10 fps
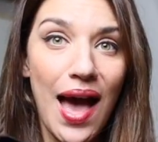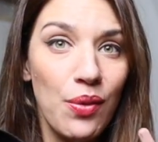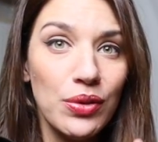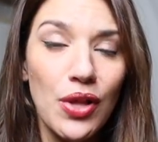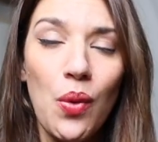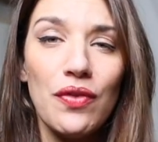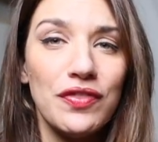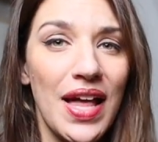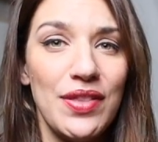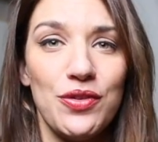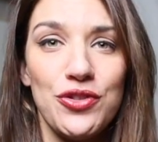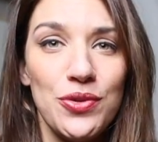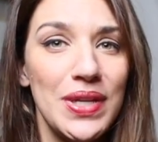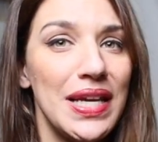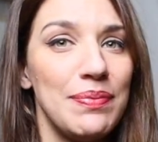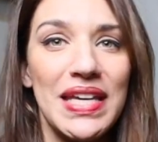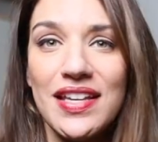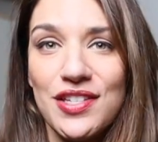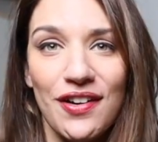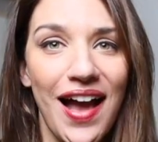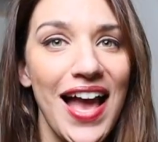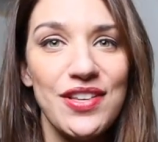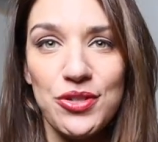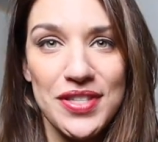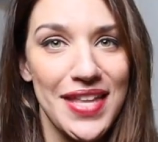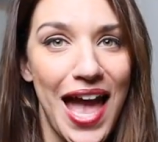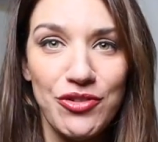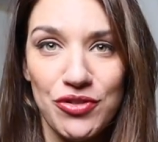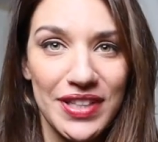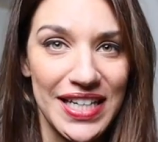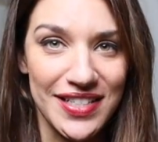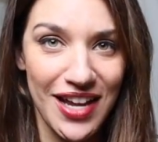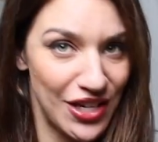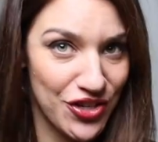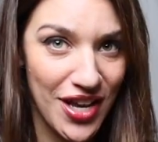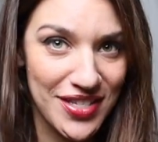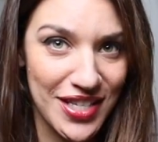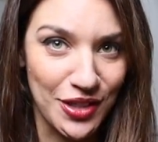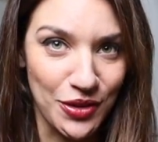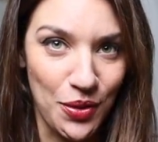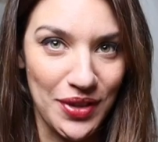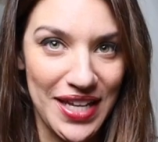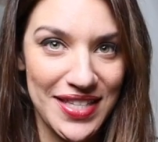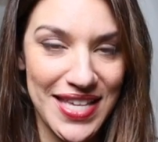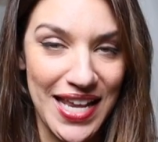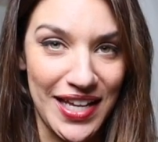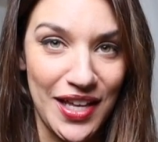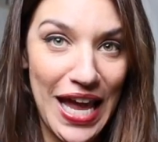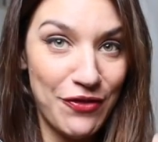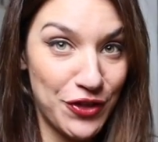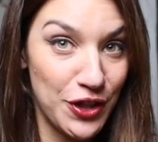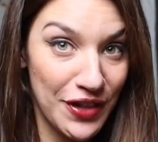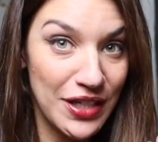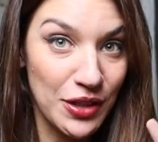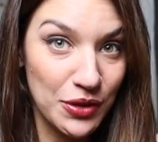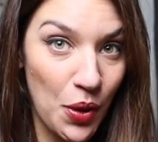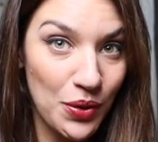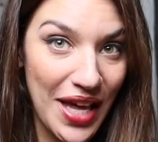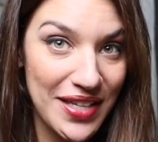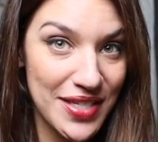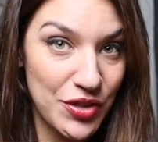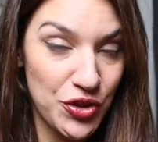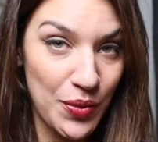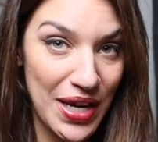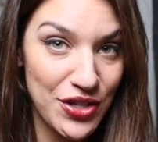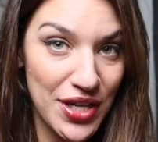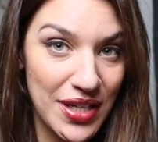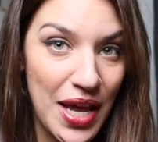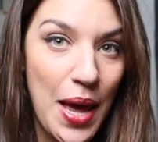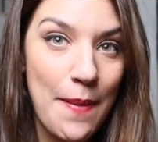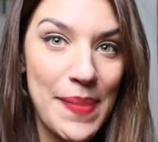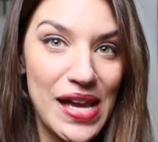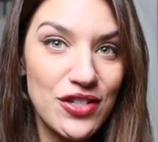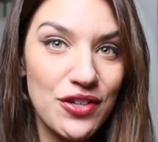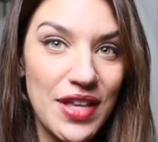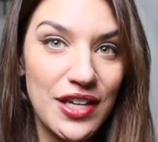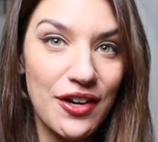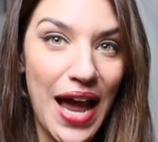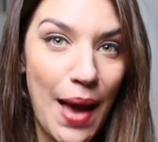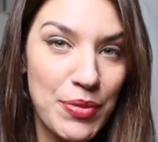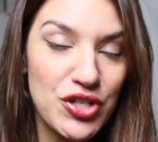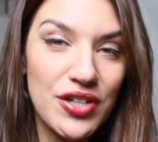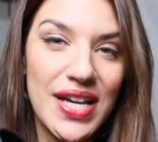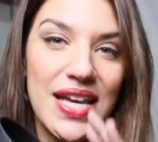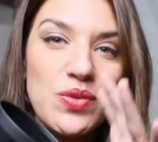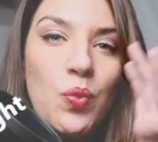how low of light they're shooting in because your eyes just naturally adjust in a low light setting. If you're in a low light situation, make sure that your aperture is